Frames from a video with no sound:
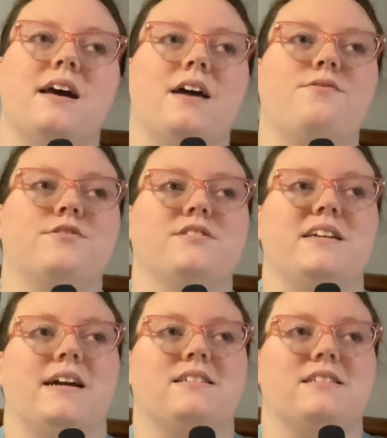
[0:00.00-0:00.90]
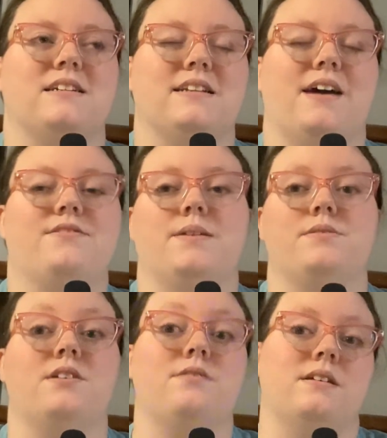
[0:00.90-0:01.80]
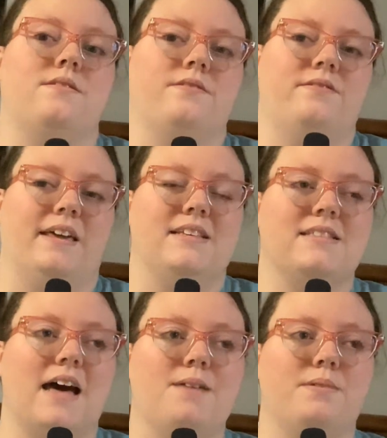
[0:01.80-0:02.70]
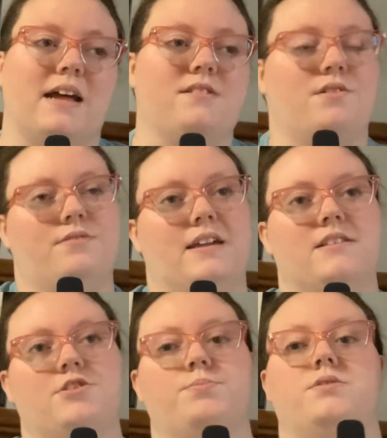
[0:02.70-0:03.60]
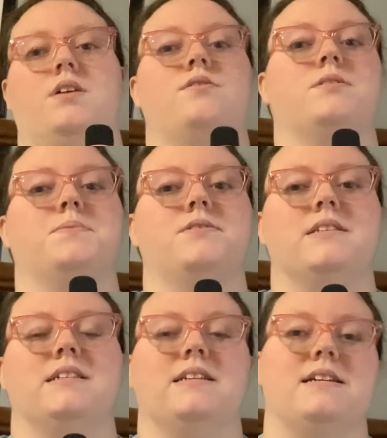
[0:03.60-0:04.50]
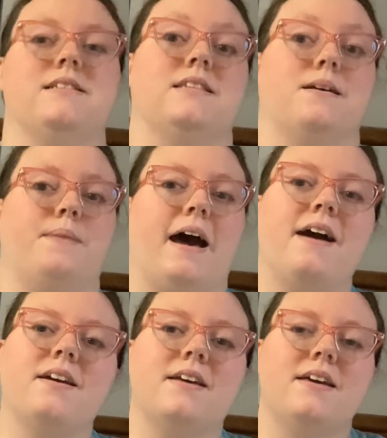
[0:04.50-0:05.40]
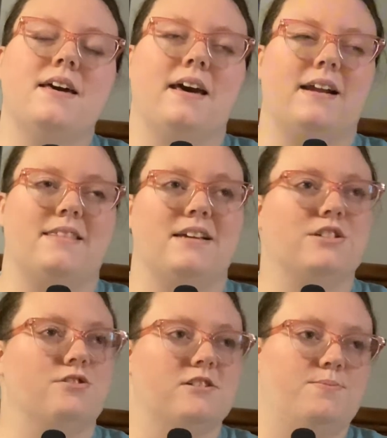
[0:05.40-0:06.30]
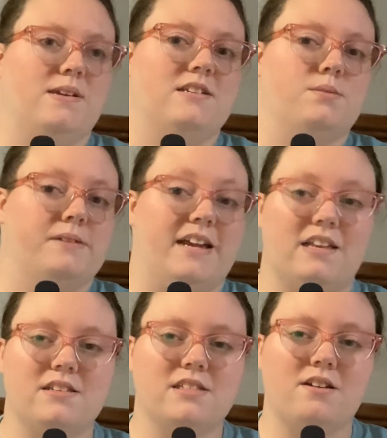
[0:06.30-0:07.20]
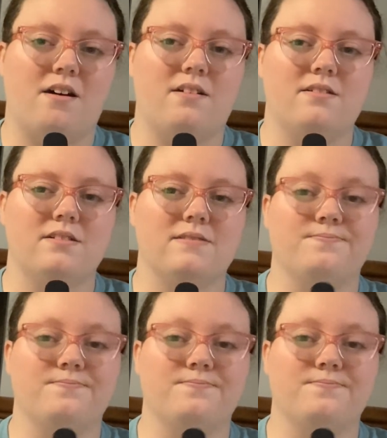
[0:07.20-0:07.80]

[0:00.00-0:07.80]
Unfortunately, I just didn't have time to go and fix that, but I don't think it's super noticeable since it is in the back, and I think she'll just be displaying this doll